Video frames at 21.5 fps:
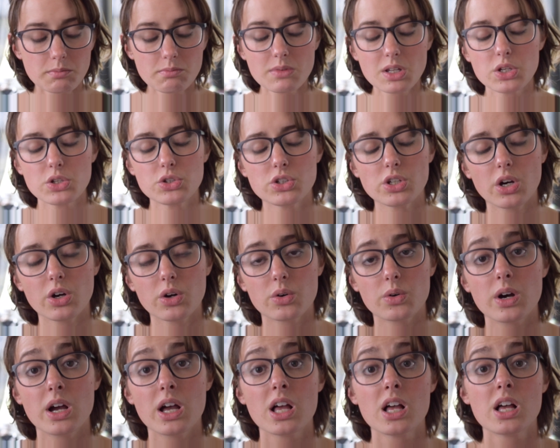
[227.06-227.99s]

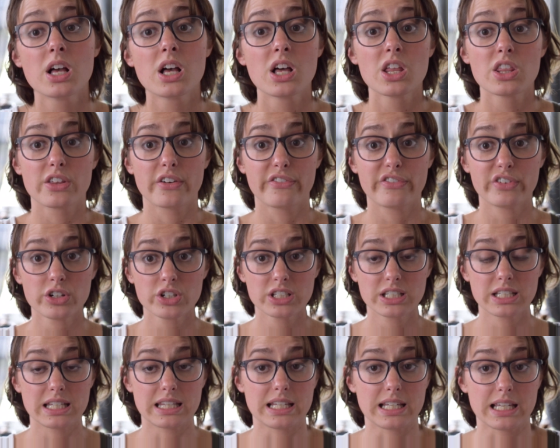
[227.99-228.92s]
So the
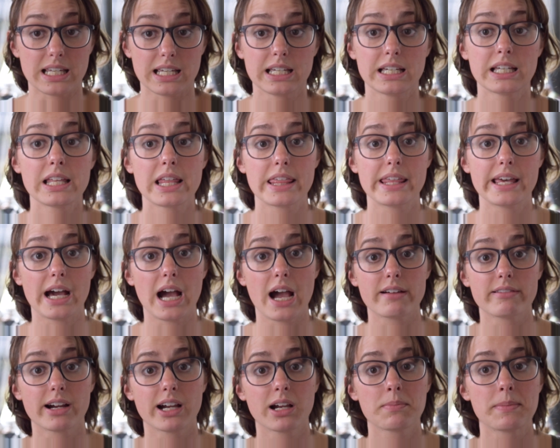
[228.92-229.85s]
first thing that I
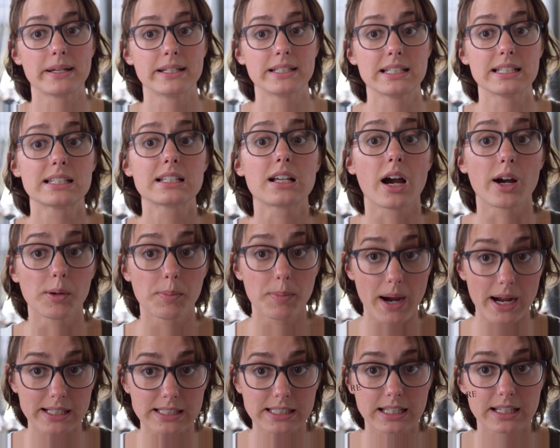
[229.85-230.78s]
recommend is
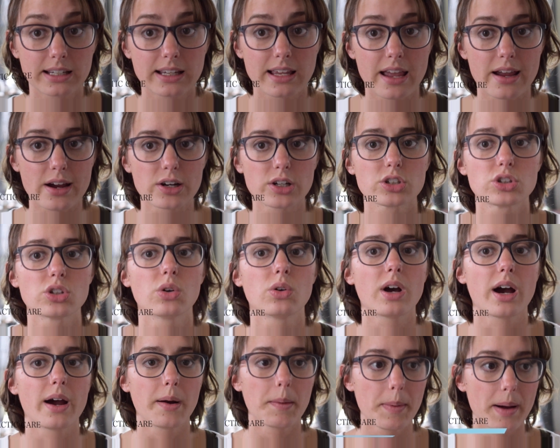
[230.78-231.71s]
chiropractic care. So
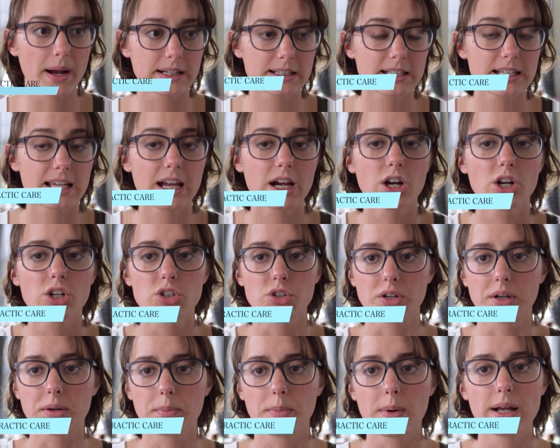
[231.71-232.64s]
chiropractic care
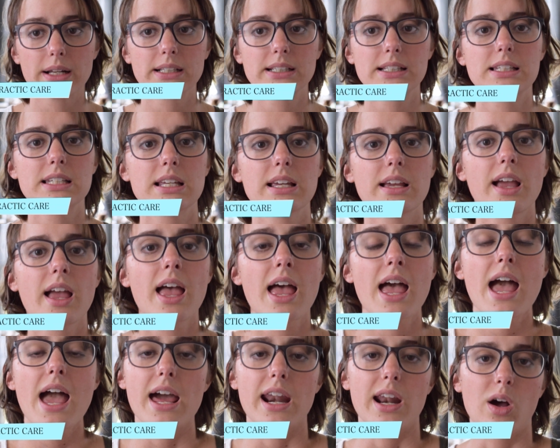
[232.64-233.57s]
during pregnancy,
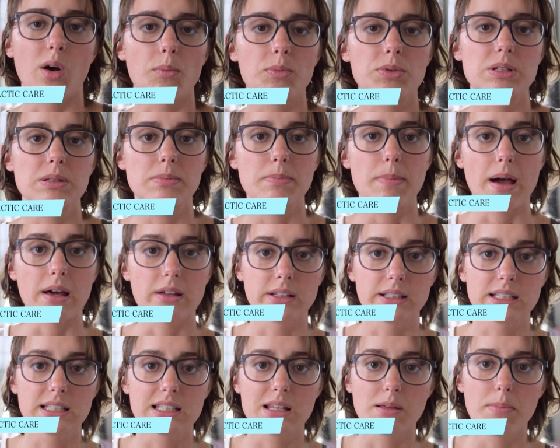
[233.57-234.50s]
it helps
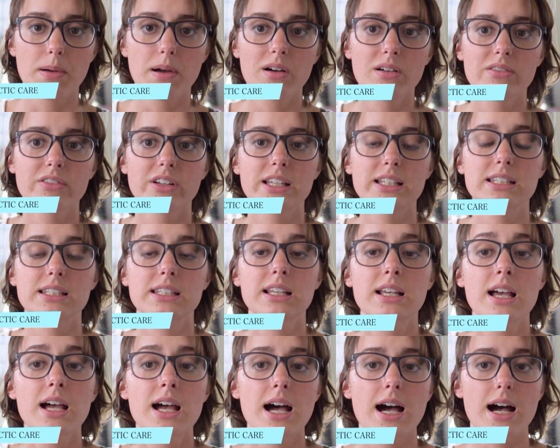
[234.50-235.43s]
balance the pelvis.
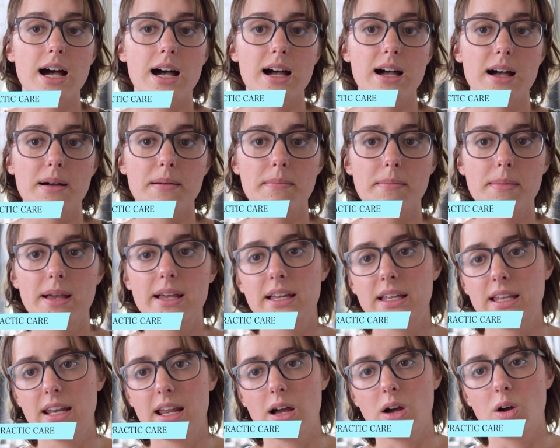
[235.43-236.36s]

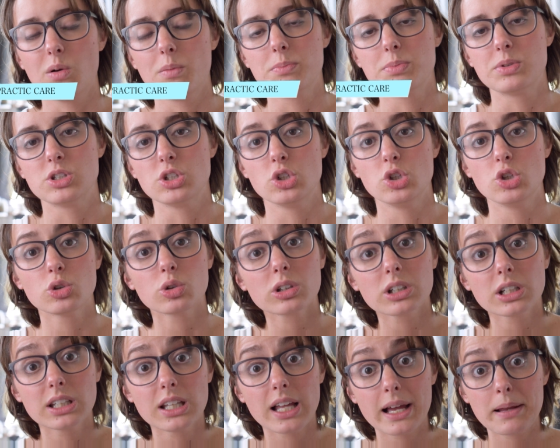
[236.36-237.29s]
It helps your
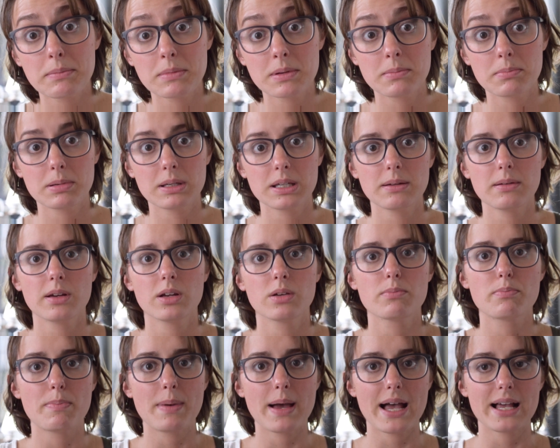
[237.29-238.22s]
alignment be
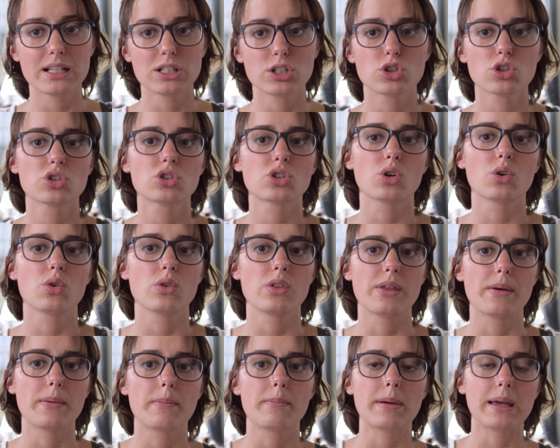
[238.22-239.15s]
best so
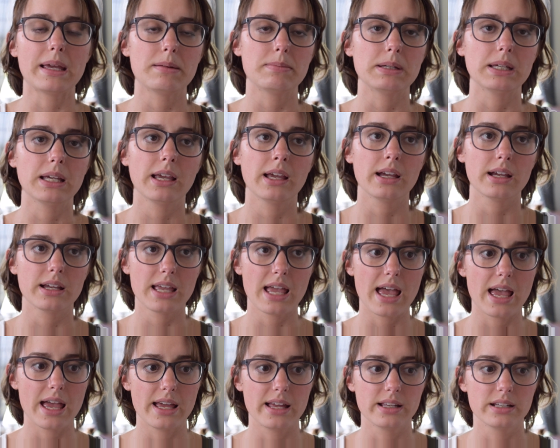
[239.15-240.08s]
that baby
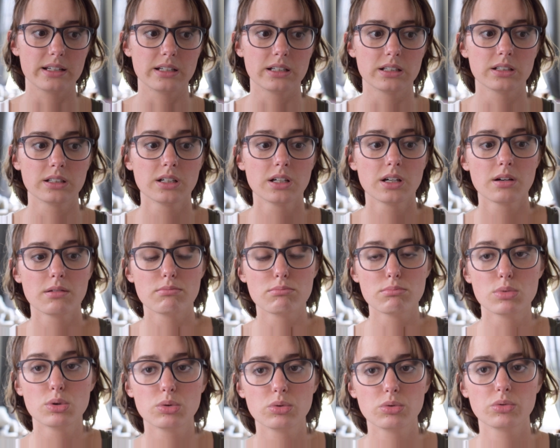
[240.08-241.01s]
can
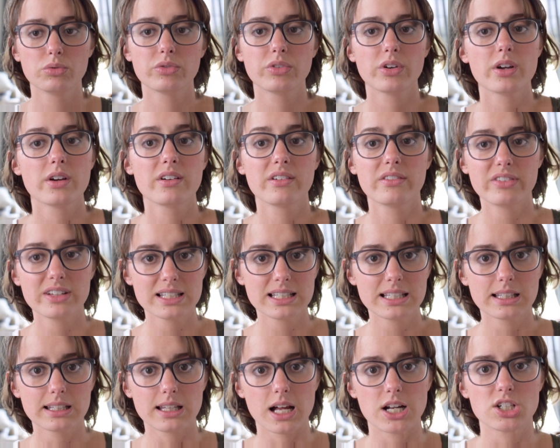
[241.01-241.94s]
move
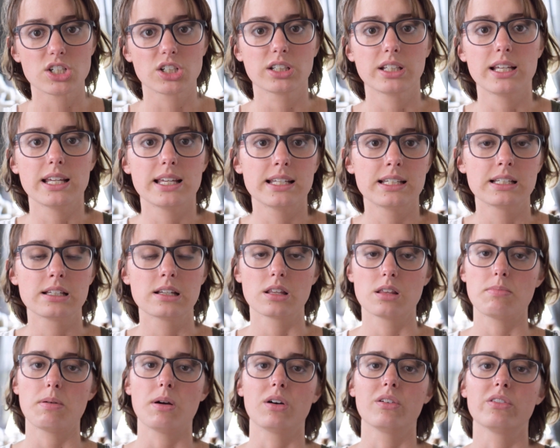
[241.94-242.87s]
physiologically into
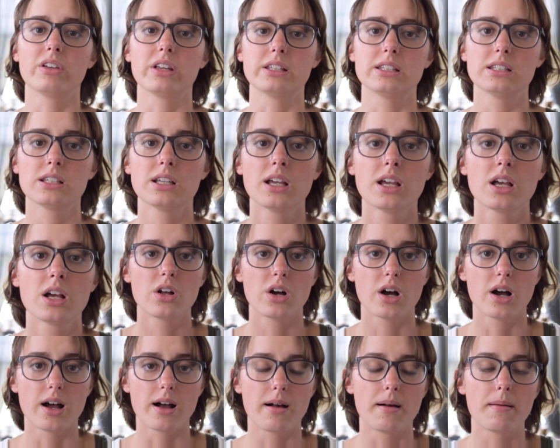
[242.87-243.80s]
the pelvis
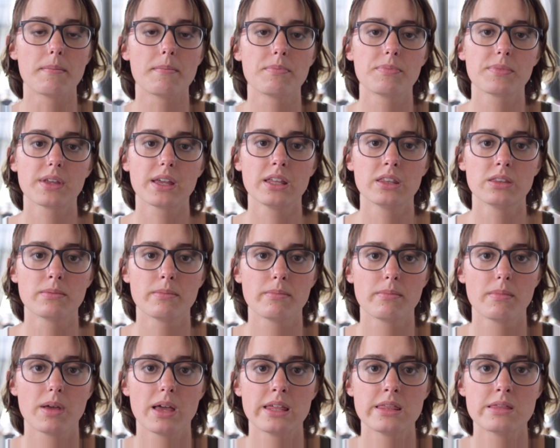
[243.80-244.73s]

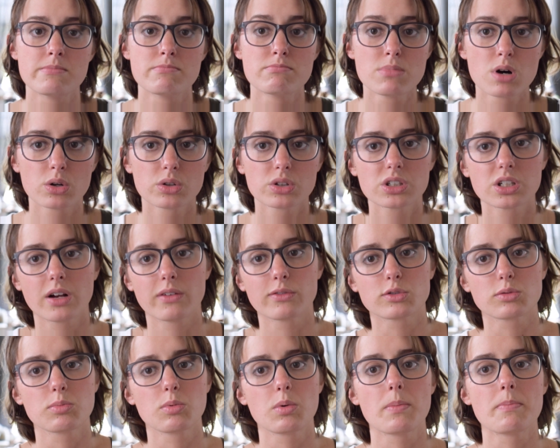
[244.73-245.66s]
in the most
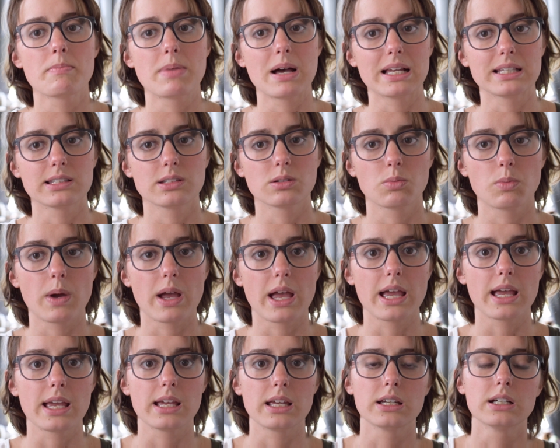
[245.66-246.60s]
comfortable and best
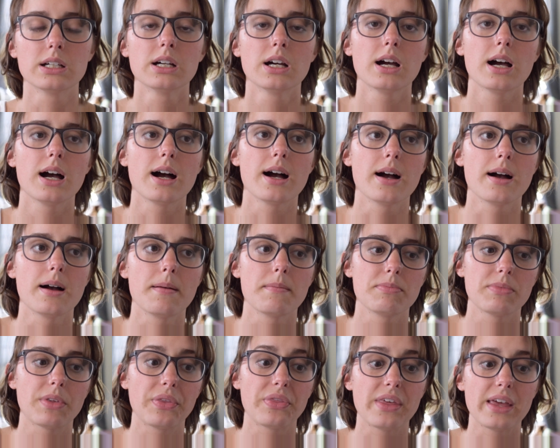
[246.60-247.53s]
way
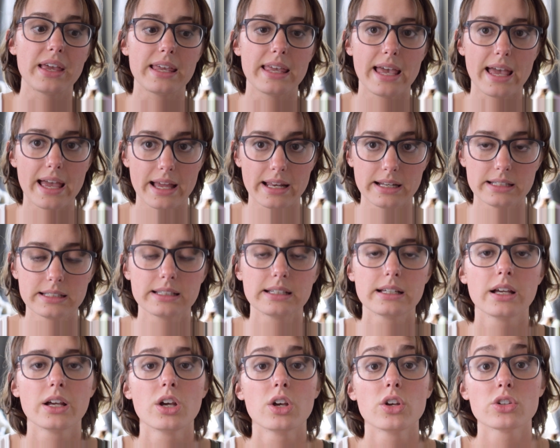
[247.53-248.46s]
that they can.
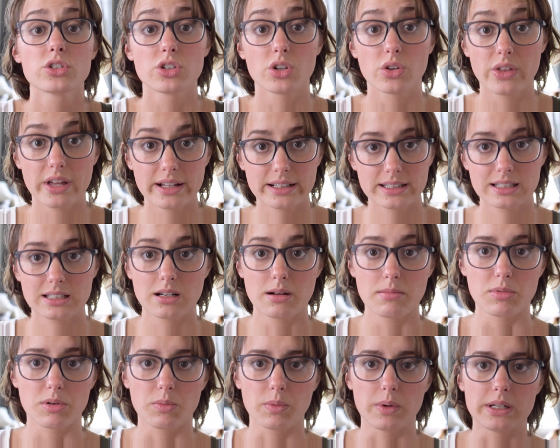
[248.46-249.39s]
So that's the
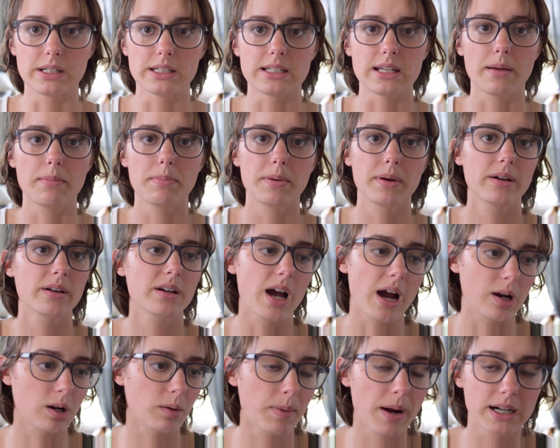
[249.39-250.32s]
number one tip.
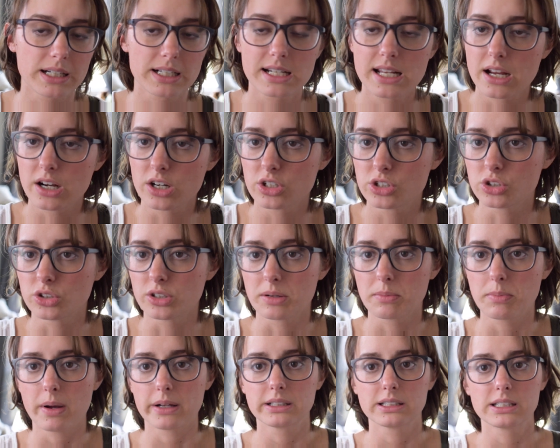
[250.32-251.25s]
Chiropractic care
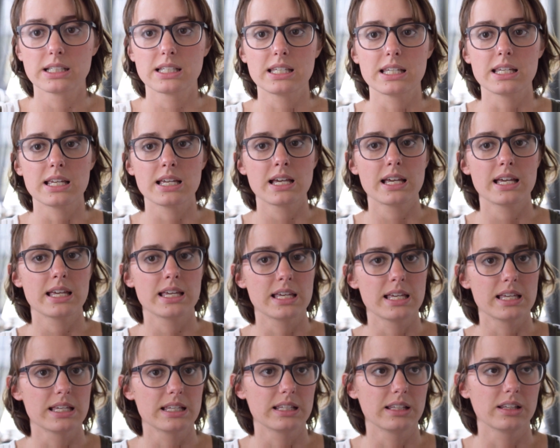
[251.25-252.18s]
during pregnancy
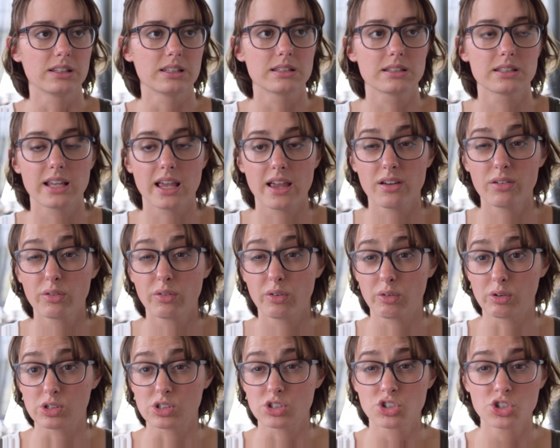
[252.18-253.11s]
is safe
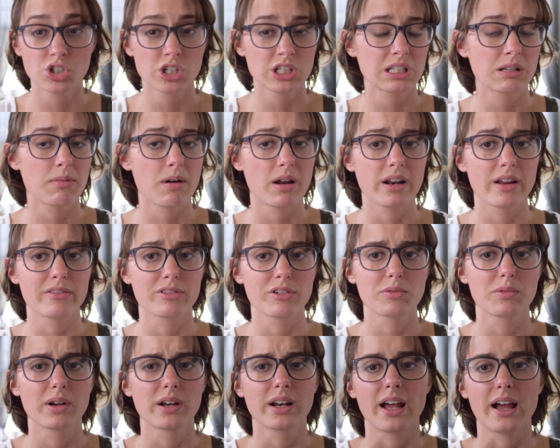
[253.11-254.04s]
for just about
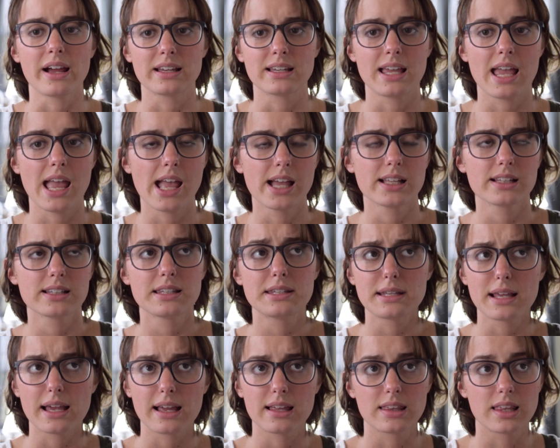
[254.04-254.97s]
everyone. I can't
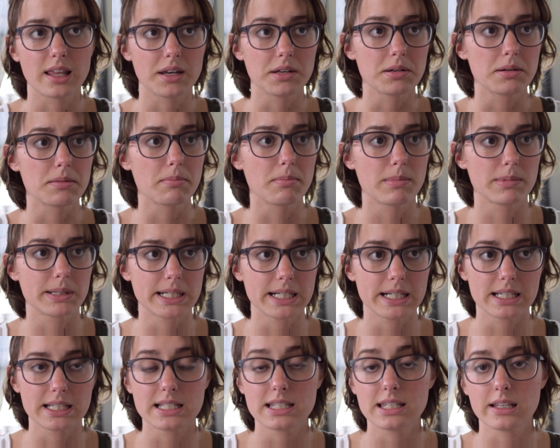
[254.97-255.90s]
say that in
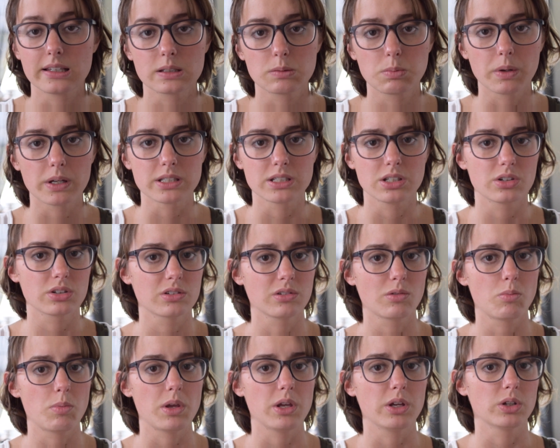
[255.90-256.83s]
my 6+ years
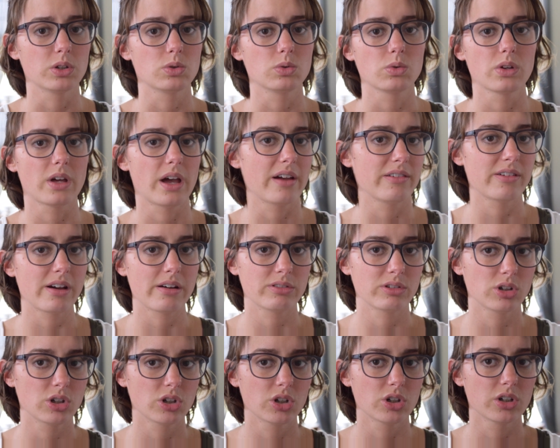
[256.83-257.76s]
of being a doula I've
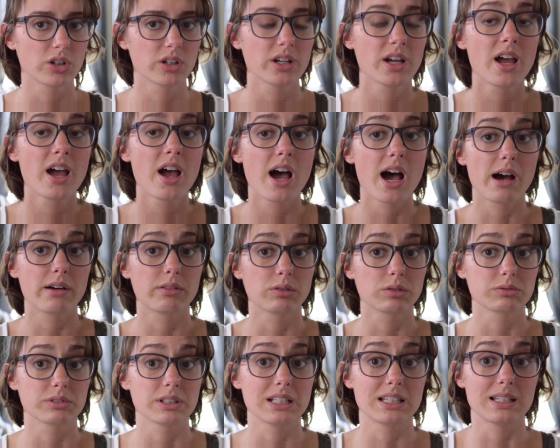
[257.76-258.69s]
ever heard of a
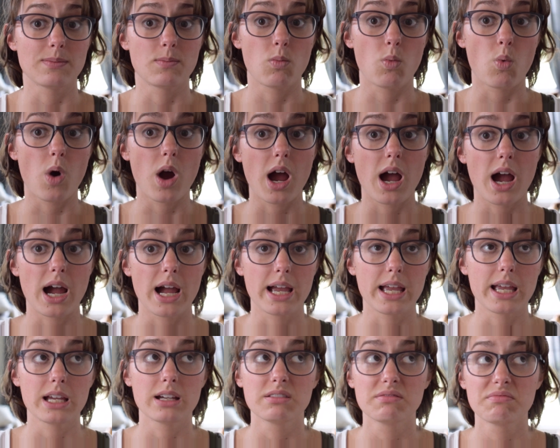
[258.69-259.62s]
reason
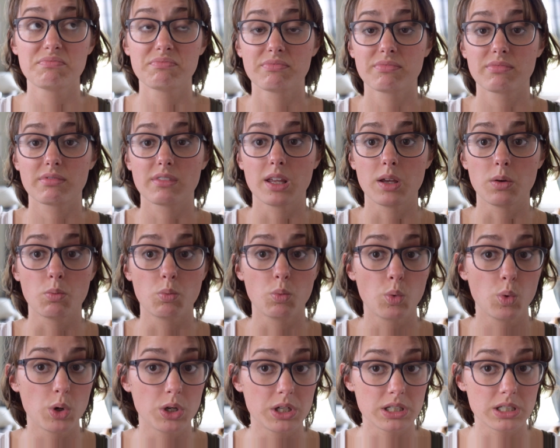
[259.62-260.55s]
why it
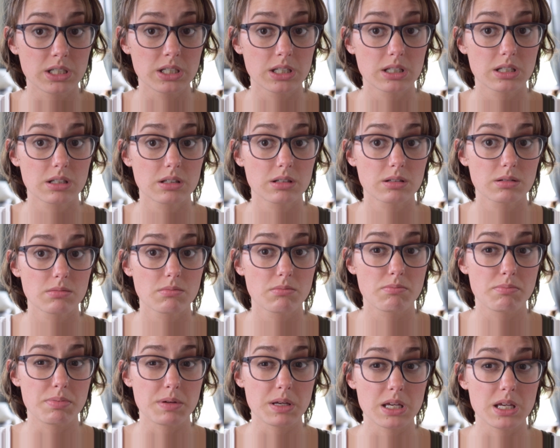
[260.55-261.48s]
wouldn't
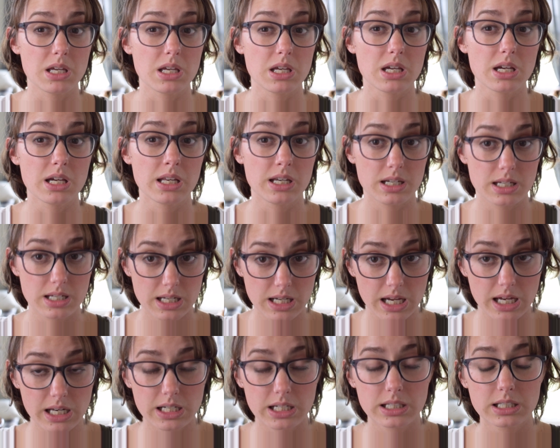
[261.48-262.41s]
be
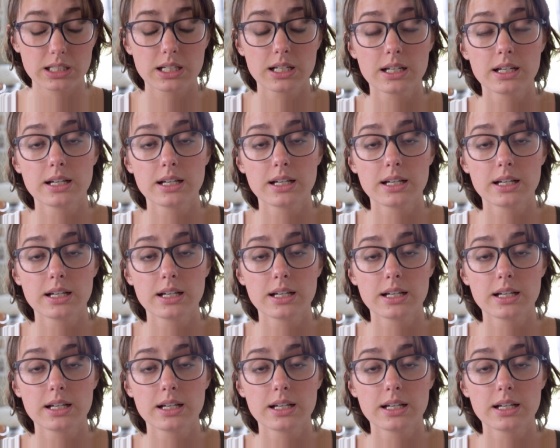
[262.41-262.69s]
indicated.